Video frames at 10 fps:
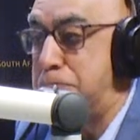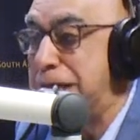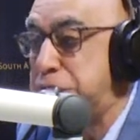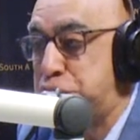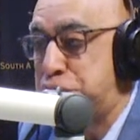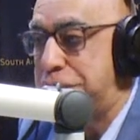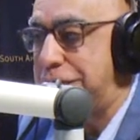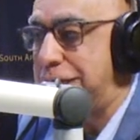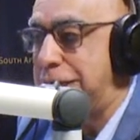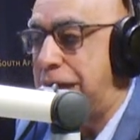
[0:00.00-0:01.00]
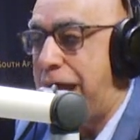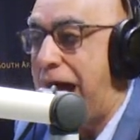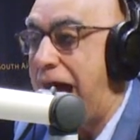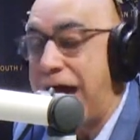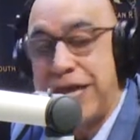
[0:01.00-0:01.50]
much
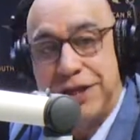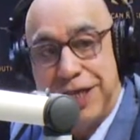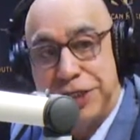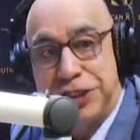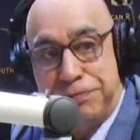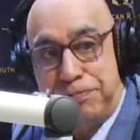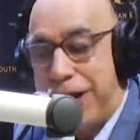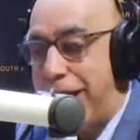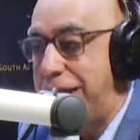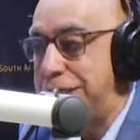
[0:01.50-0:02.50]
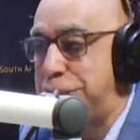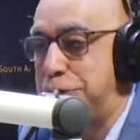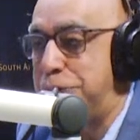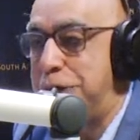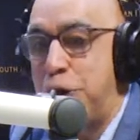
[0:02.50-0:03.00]
higher than supply.
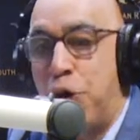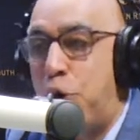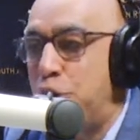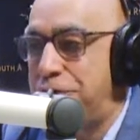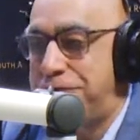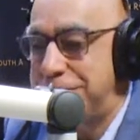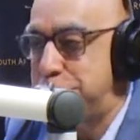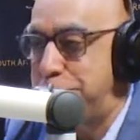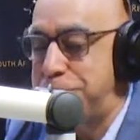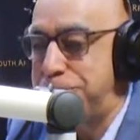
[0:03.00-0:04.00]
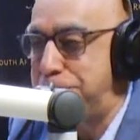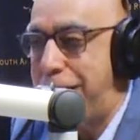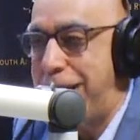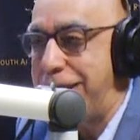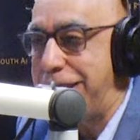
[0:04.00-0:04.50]
So all of us want to
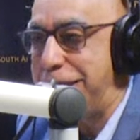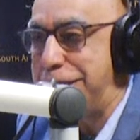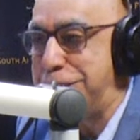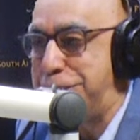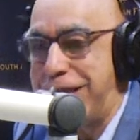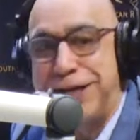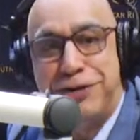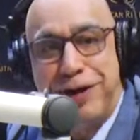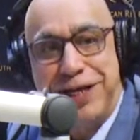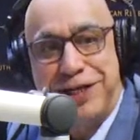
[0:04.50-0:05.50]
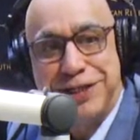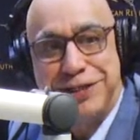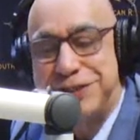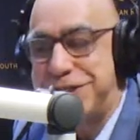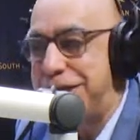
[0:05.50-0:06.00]
buy
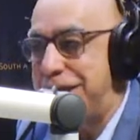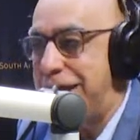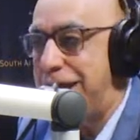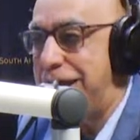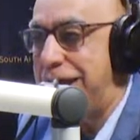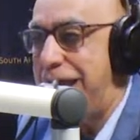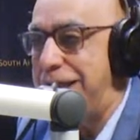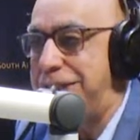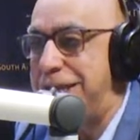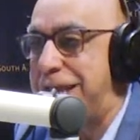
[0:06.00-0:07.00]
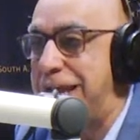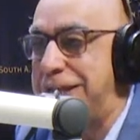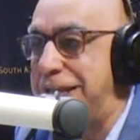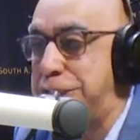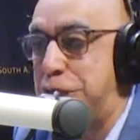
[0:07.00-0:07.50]
generators, and
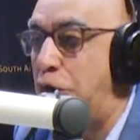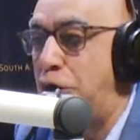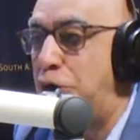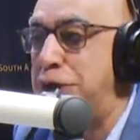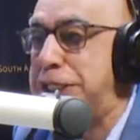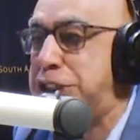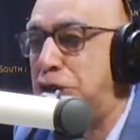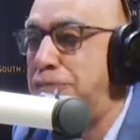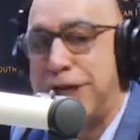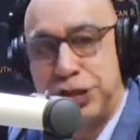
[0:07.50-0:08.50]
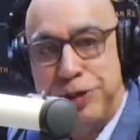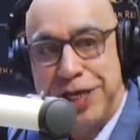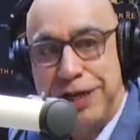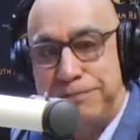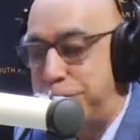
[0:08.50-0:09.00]
there's only so much we can